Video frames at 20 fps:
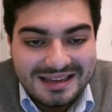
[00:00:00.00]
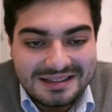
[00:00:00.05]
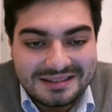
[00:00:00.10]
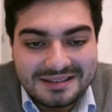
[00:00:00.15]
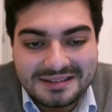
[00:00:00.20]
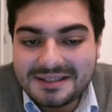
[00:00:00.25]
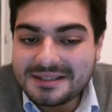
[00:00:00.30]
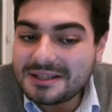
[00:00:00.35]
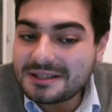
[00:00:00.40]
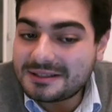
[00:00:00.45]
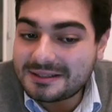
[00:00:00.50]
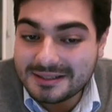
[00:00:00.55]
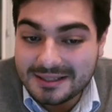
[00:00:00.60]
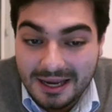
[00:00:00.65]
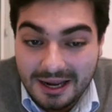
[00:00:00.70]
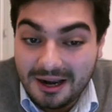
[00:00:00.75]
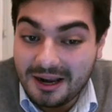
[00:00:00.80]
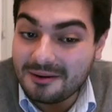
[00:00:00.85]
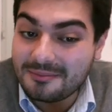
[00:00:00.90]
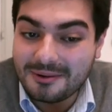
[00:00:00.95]
this is a
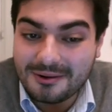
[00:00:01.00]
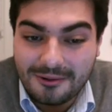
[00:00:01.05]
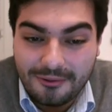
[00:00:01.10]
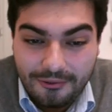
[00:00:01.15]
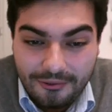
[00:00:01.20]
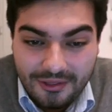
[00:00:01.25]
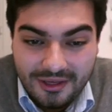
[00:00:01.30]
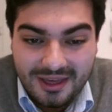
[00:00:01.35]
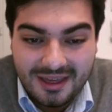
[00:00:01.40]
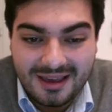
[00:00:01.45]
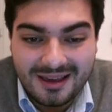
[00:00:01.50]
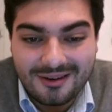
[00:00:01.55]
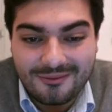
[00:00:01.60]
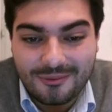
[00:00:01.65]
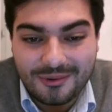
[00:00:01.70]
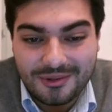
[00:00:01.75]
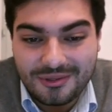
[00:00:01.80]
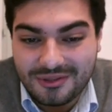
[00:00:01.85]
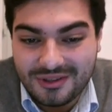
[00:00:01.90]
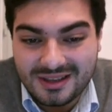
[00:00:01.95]
terrible thing
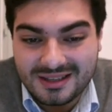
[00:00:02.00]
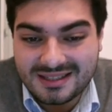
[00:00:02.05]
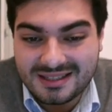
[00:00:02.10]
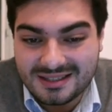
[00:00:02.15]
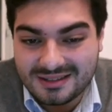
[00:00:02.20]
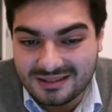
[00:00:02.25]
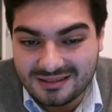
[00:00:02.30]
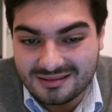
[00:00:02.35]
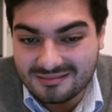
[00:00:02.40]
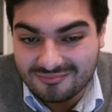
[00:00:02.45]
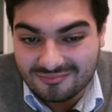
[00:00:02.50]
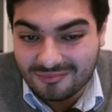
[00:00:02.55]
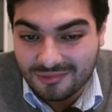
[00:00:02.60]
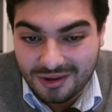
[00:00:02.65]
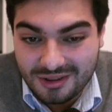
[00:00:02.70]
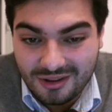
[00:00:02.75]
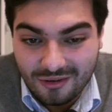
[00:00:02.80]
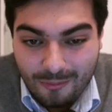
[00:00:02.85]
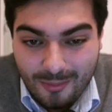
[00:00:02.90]
with this window